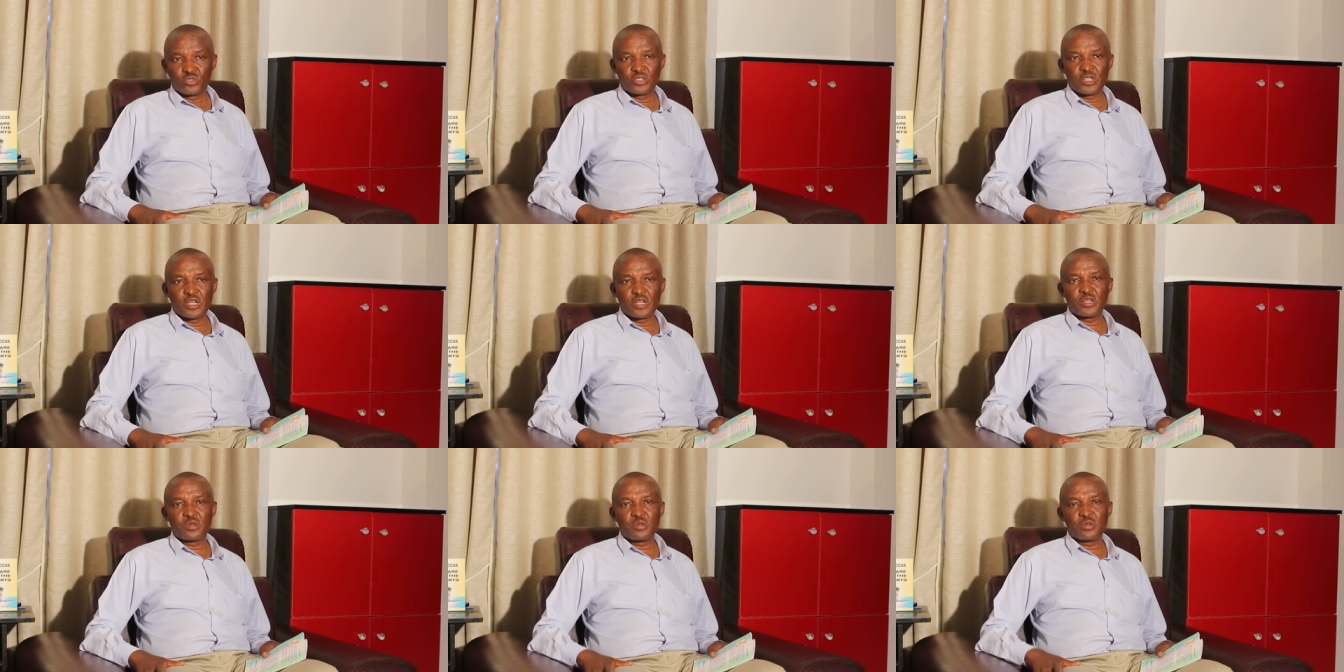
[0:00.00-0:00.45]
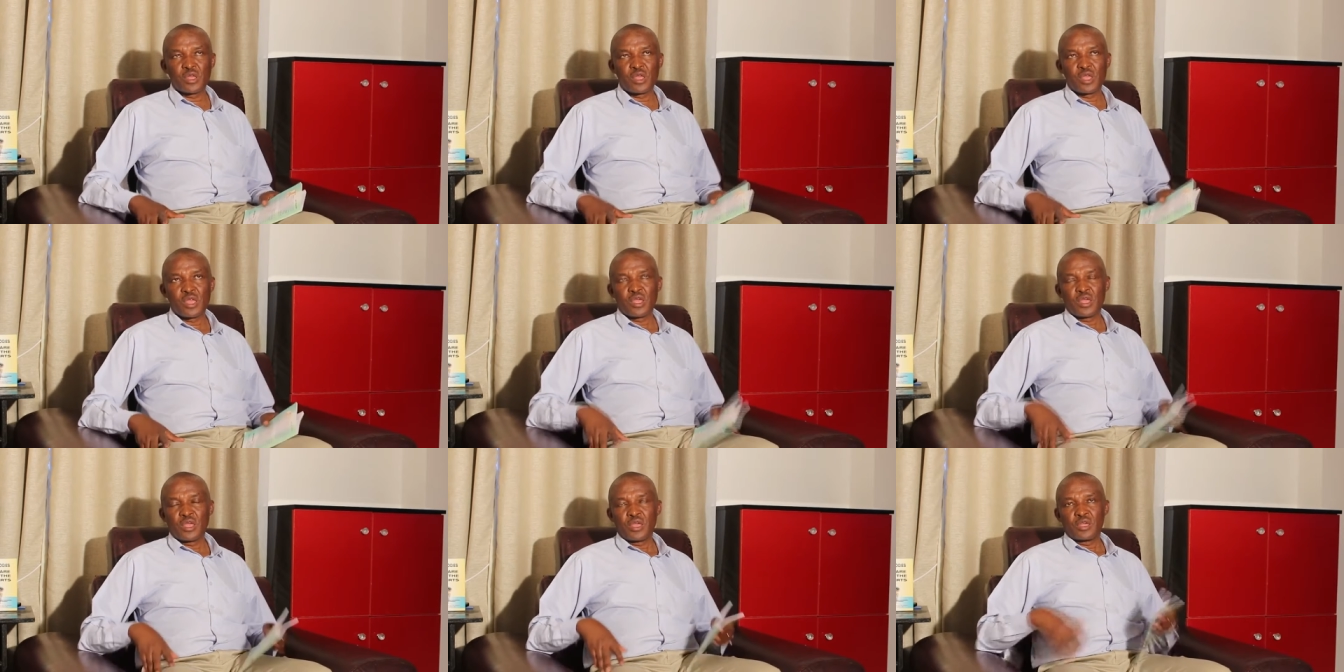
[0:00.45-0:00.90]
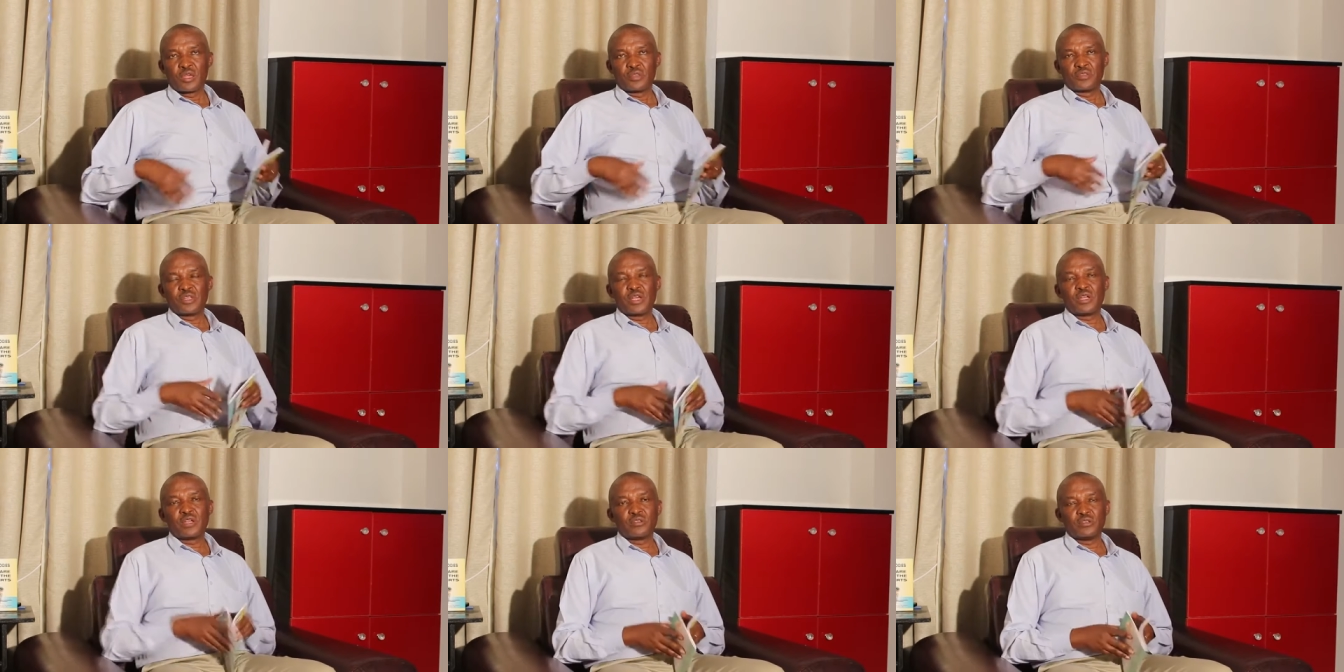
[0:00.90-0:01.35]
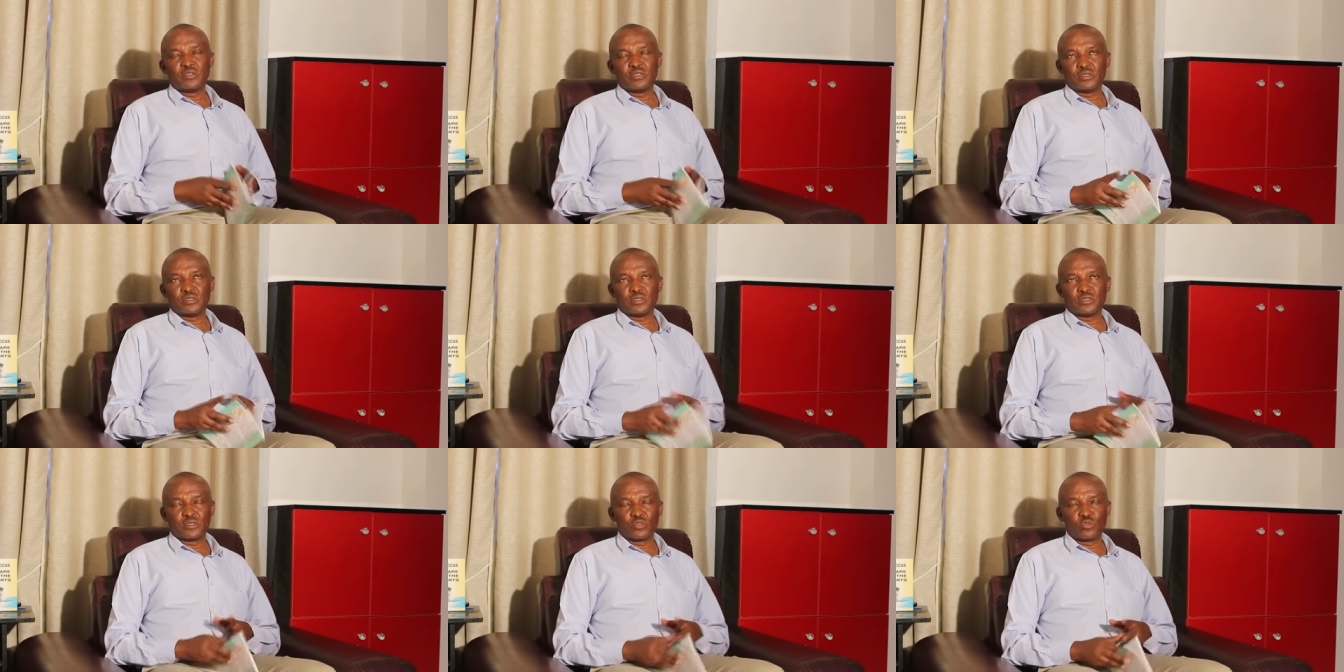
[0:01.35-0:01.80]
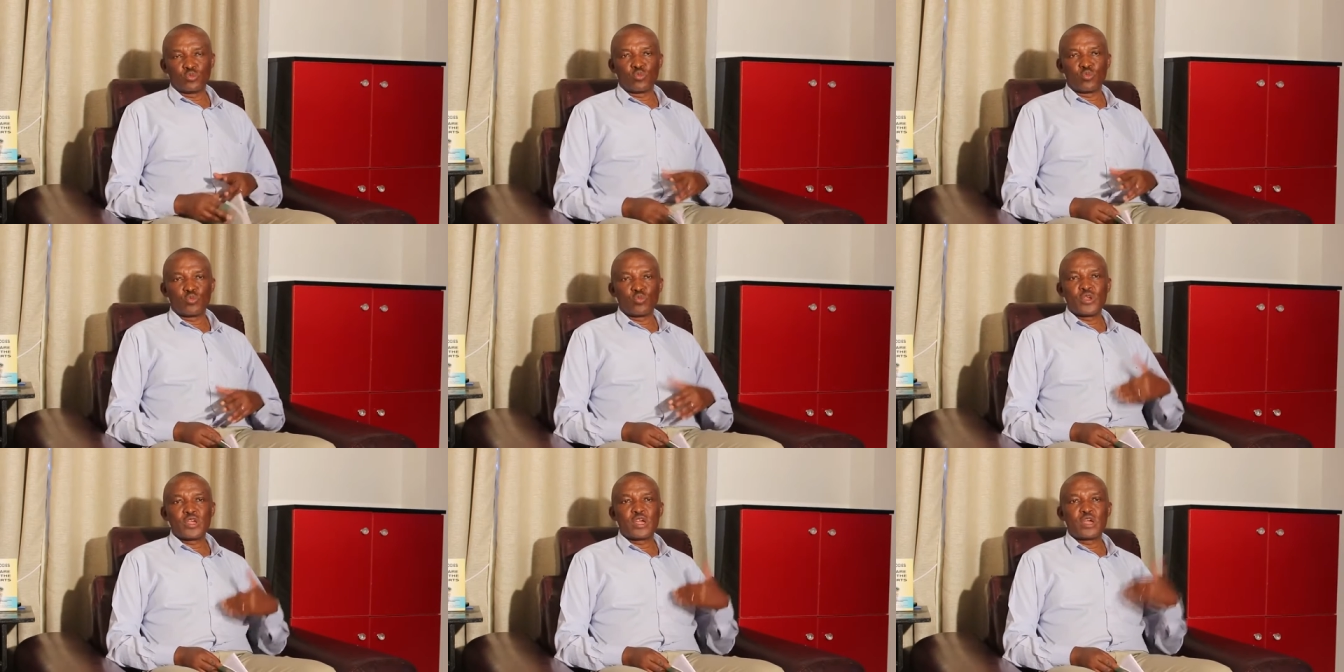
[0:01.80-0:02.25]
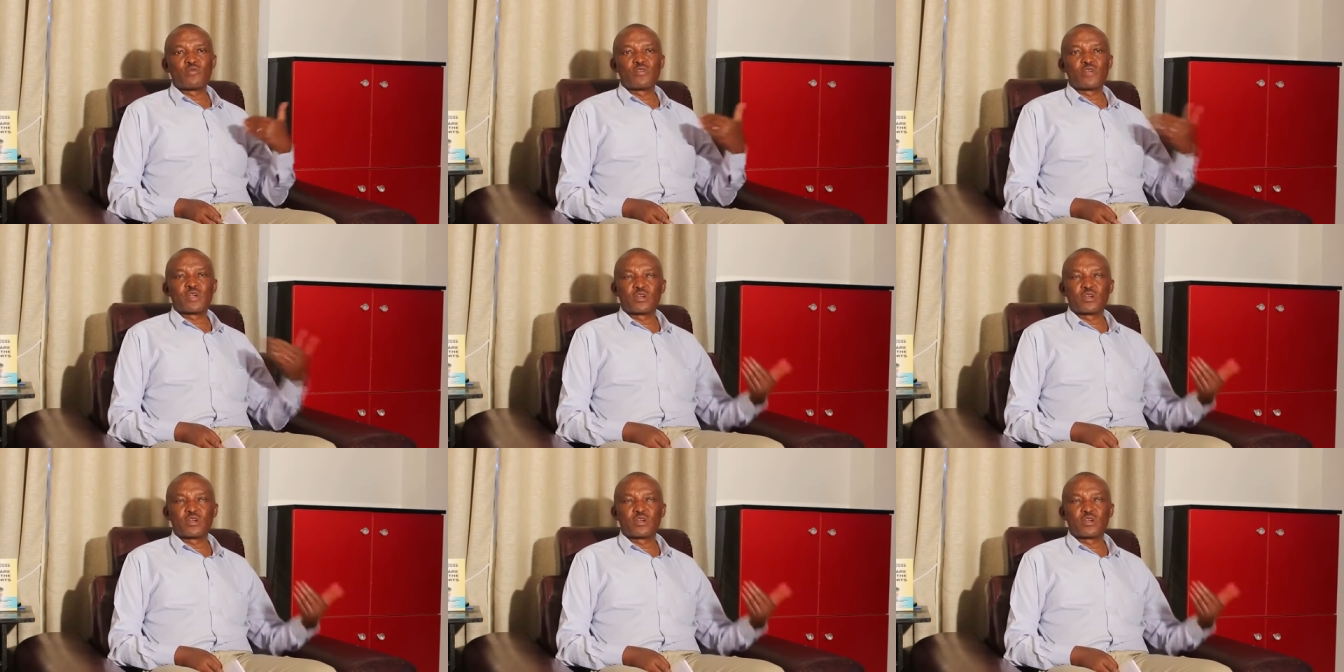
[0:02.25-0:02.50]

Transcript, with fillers: then, then we have